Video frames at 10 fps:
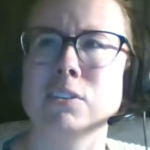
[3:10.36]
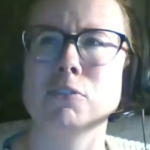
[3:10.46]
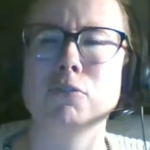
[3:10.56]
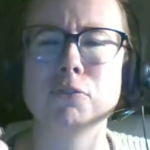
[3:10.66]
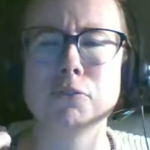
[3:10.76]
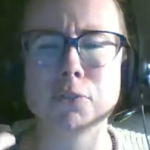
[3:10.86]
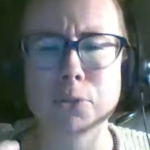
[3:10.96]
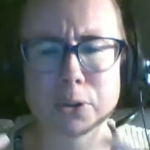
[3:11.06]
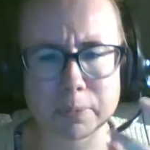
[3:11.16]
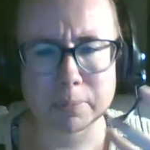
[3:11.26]

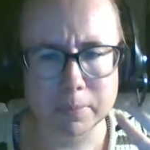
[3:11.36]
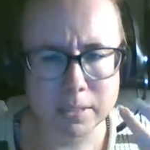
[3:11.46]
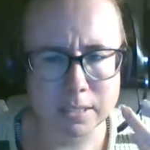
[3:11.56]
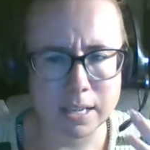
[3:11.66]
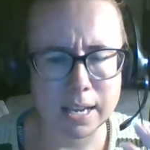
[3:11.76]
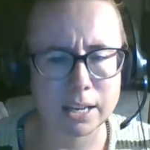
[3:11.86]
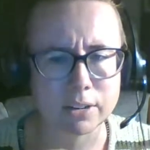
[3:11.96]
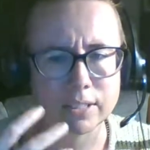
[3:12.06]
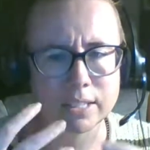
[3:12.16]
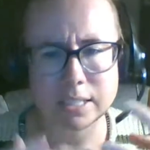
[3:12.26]
forms out
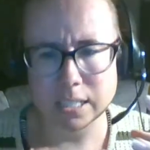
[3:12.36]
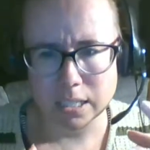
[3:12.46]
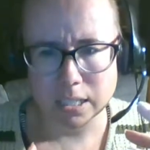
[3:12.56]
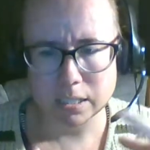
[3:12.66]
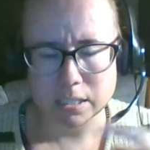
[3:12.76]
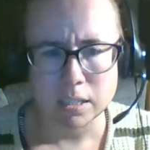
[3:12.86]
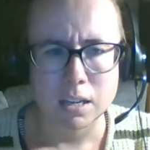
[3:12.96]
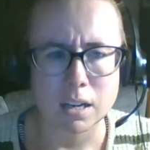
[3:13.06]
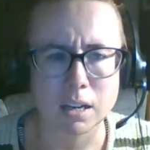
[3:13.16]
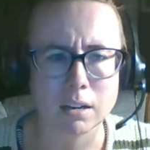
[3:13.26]
of a need
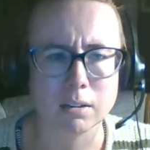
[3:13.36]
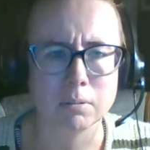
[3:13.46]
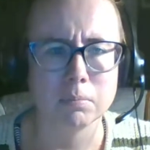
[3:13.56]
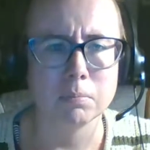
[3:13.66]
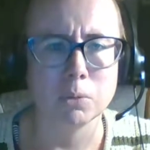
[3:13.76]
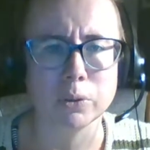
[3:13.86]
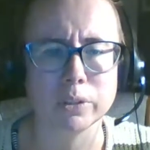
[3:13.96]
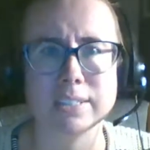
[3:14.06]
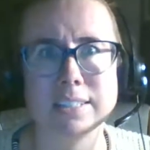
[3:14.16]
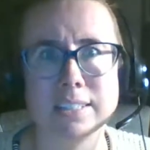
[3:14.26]
or a
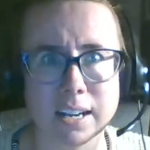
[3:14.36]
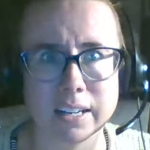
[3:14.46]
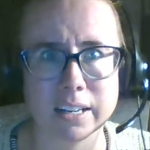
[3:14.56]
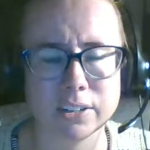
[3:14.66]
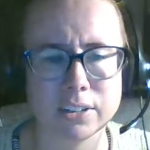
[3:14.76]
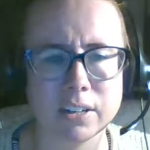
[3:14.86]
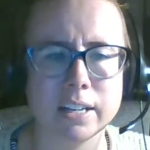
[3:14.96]
desire.